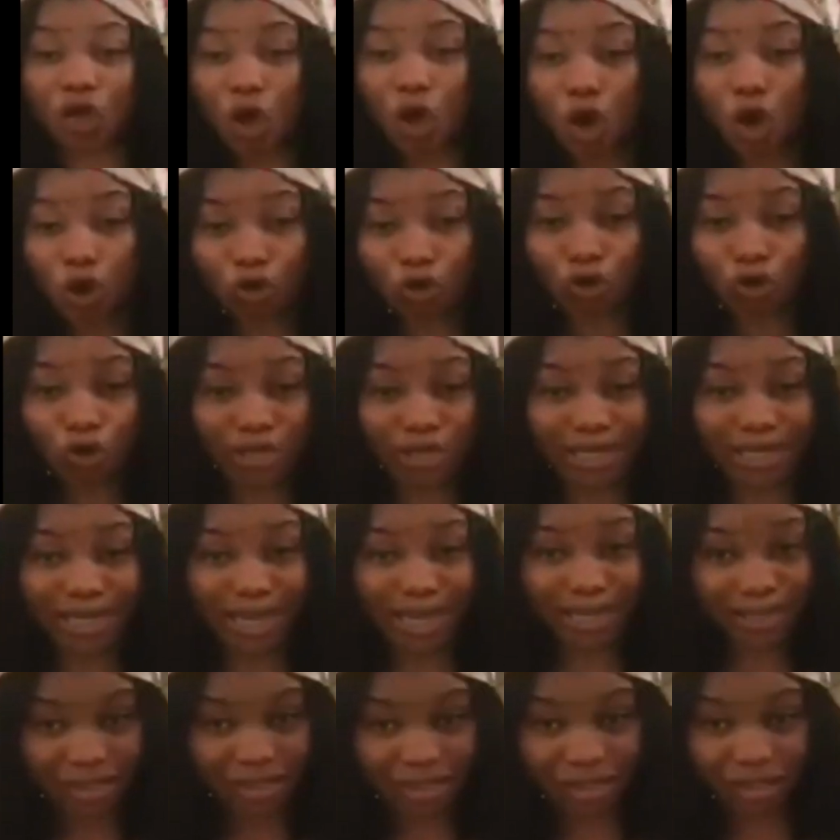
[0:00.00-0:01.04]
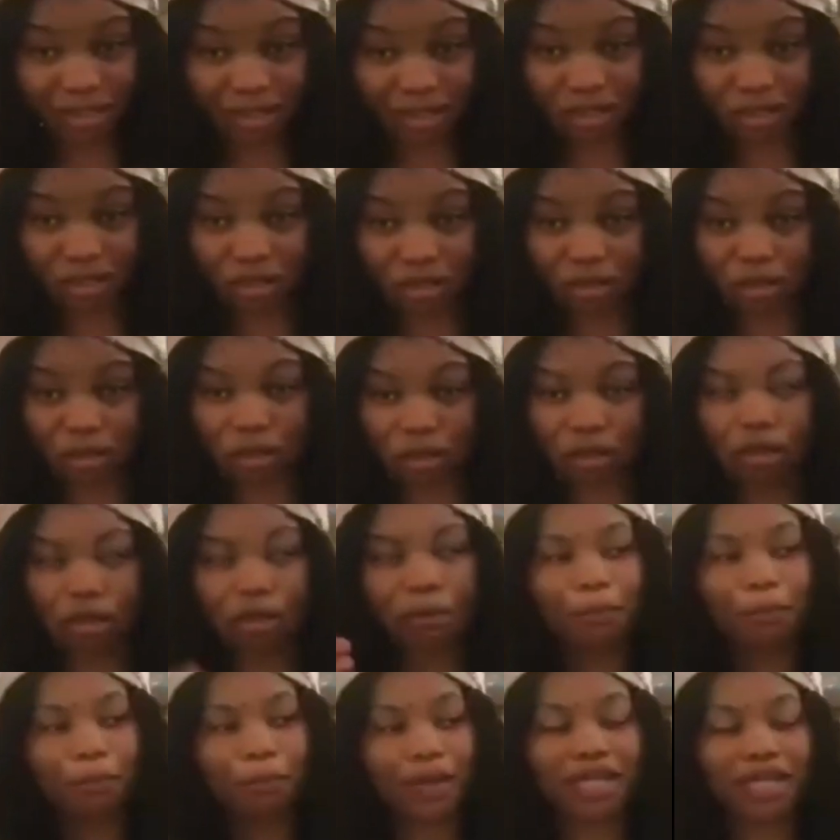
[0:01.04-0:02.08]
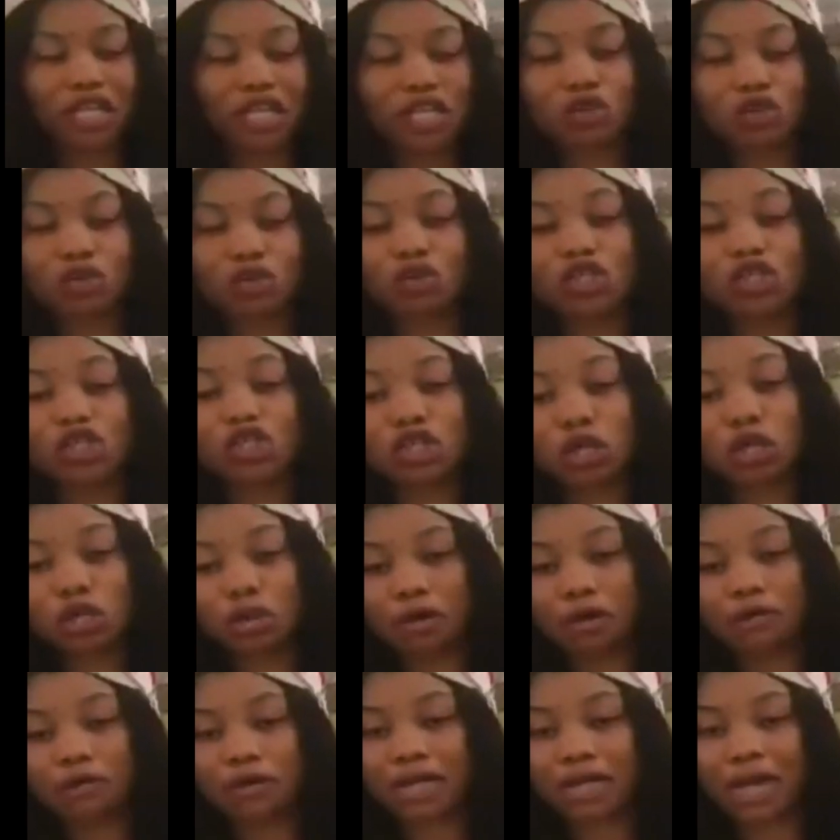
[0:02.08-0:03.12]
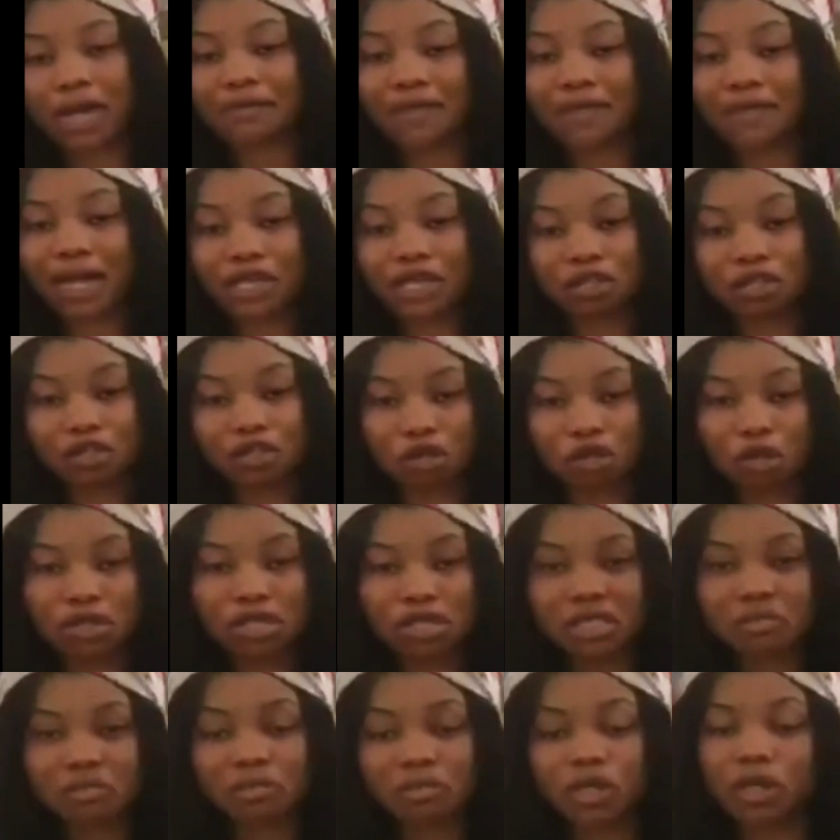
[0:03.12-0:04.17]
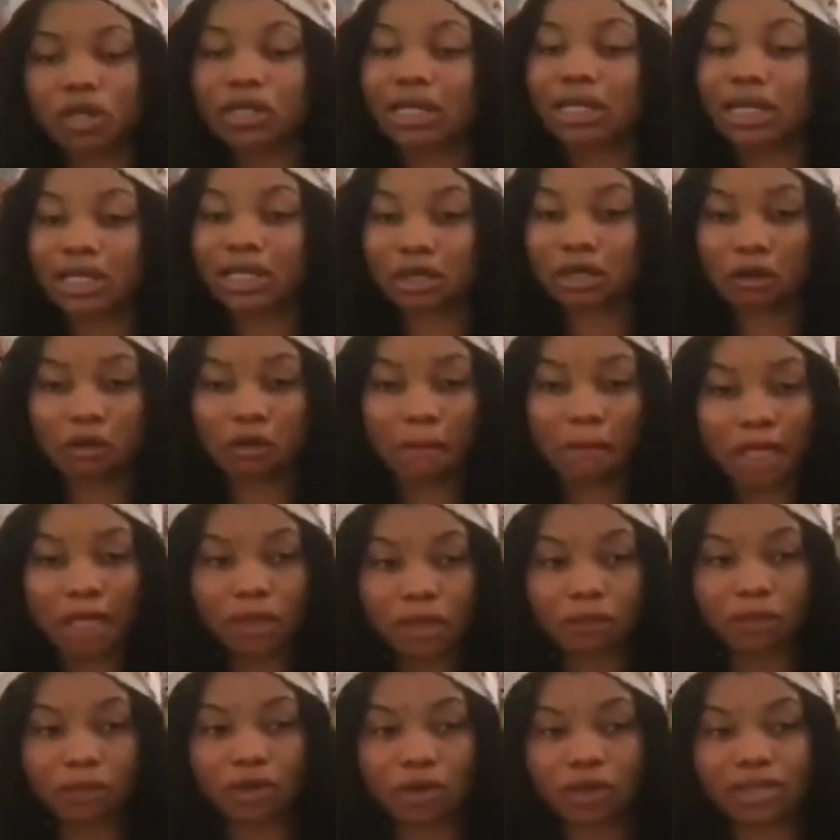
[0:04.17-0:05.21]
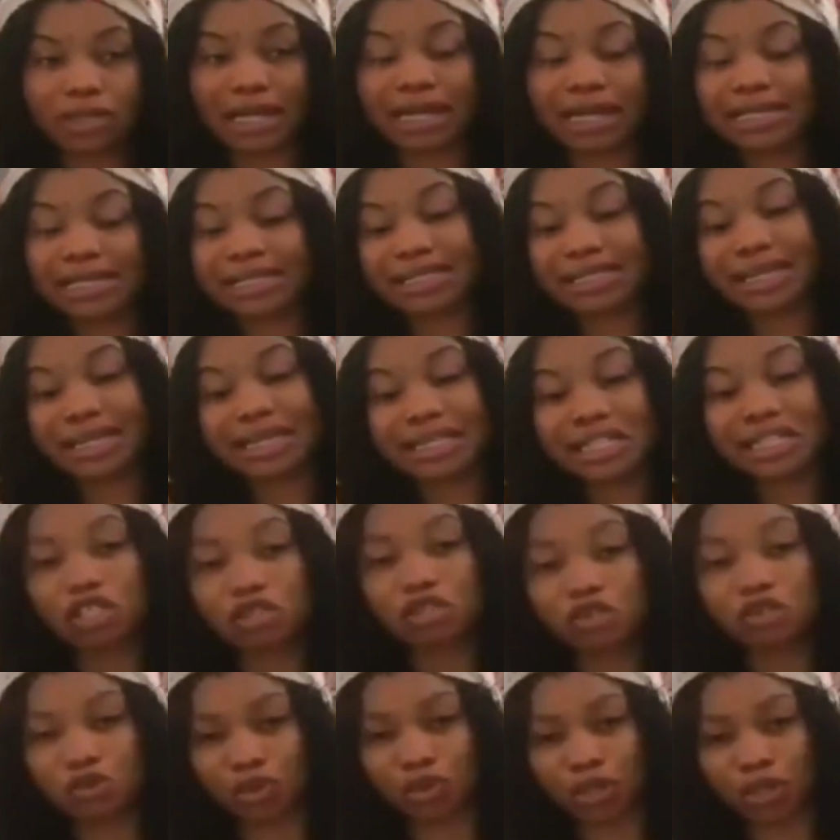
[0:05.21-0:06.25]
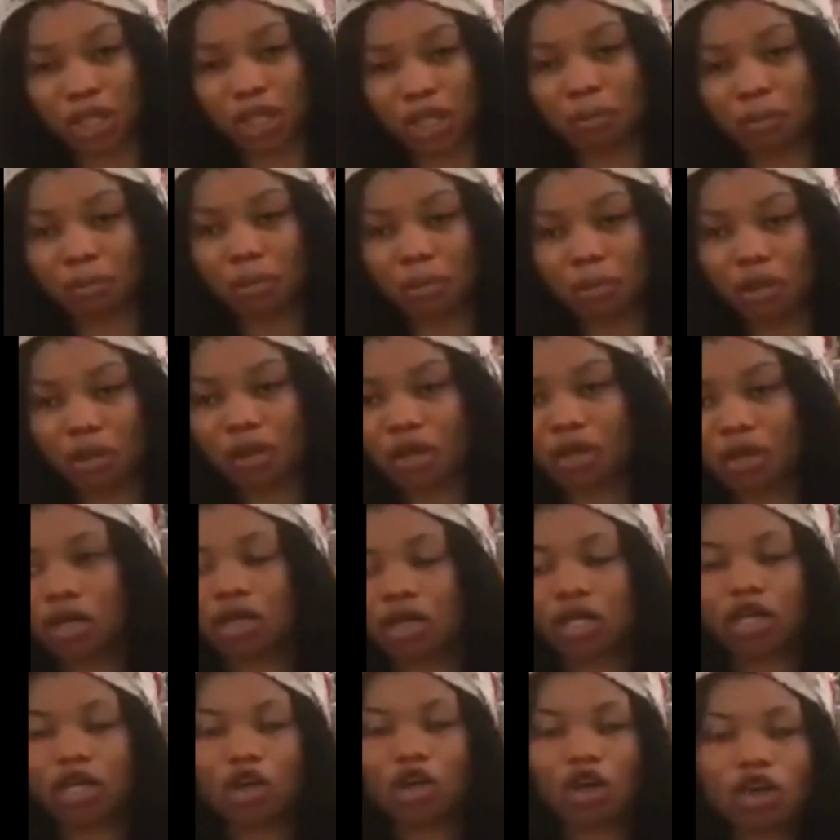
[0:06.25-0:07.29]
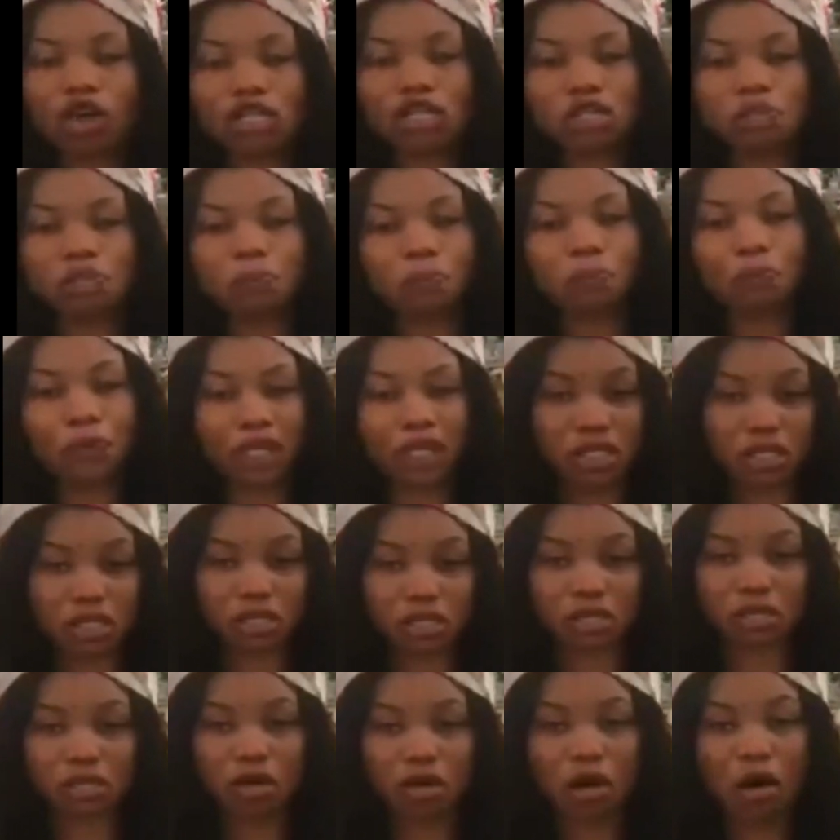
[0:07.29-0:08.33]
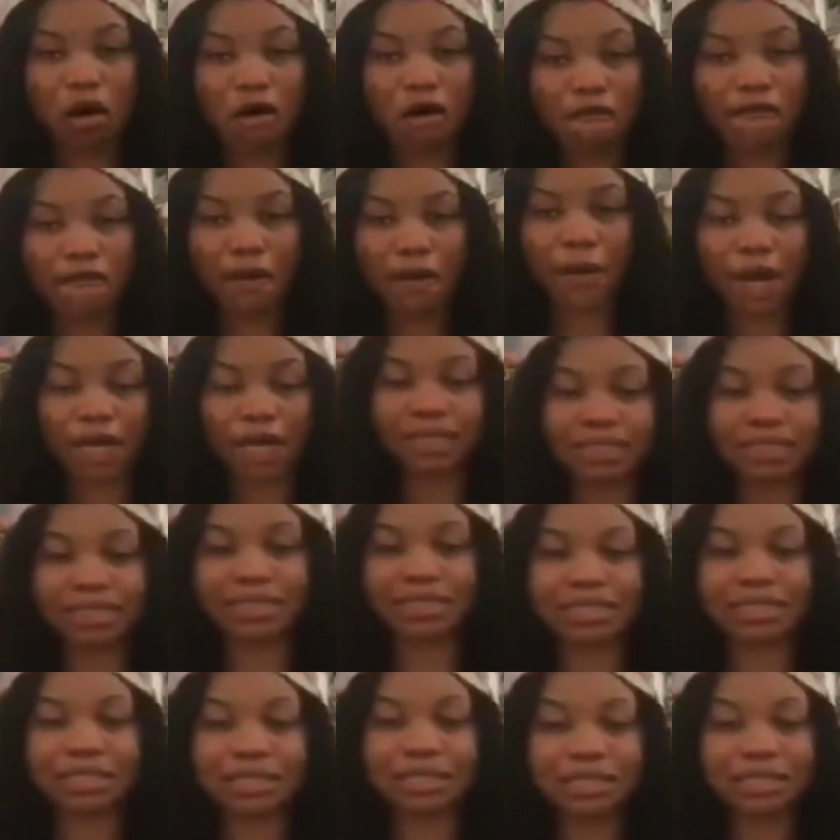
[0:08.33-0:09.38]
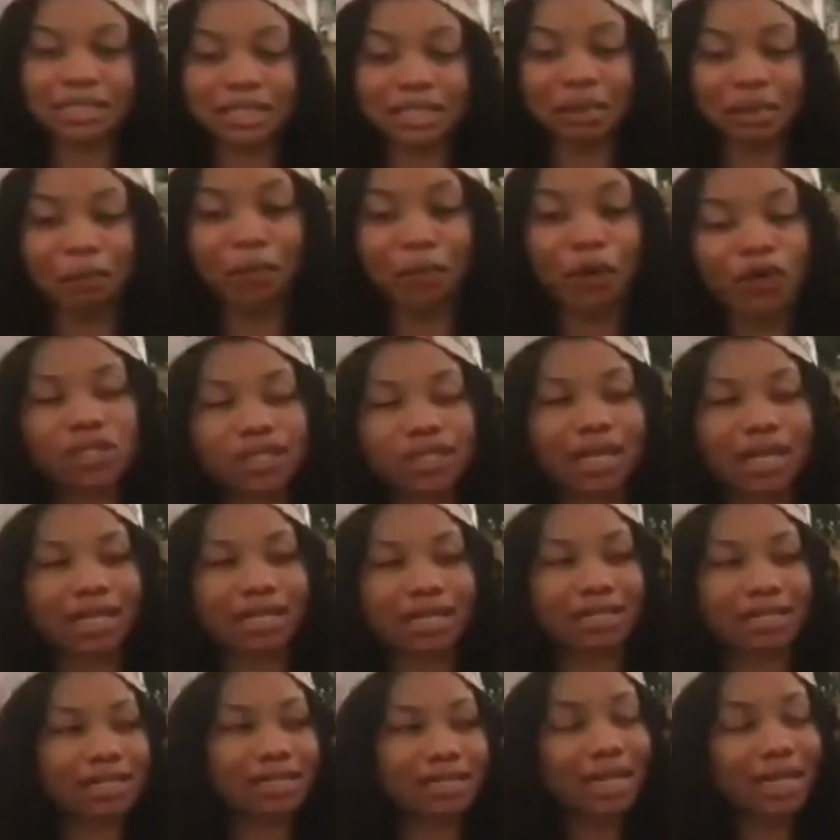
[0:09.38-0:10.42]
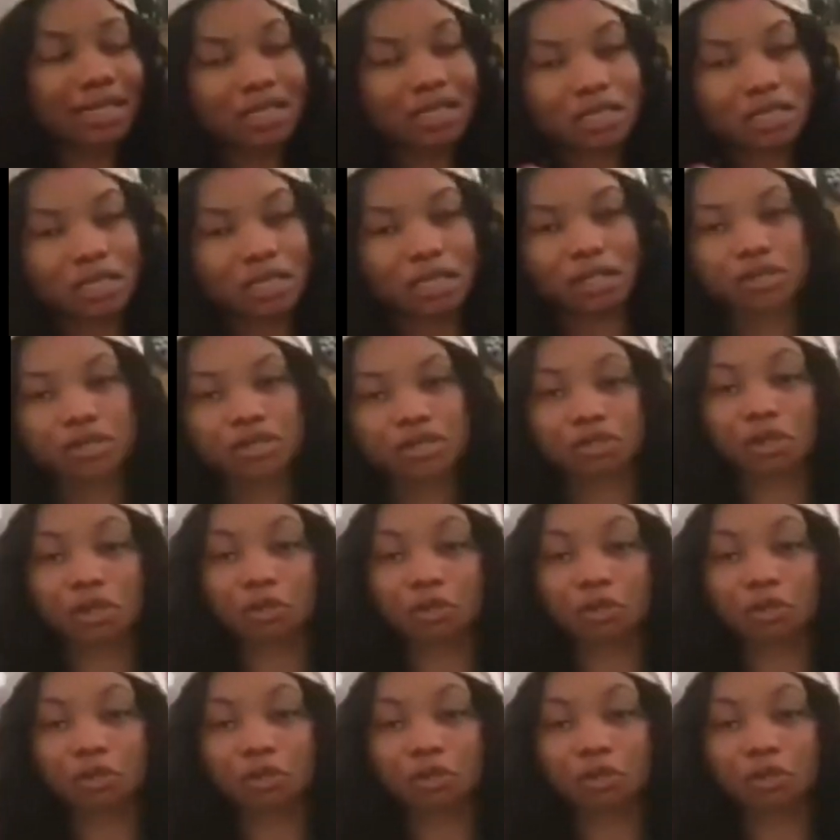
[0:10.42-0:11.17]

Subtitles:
called Ozianti made a screenshot of it after insulting me under the comment box and sent it to him. He got pissed off about it, the post, and sent some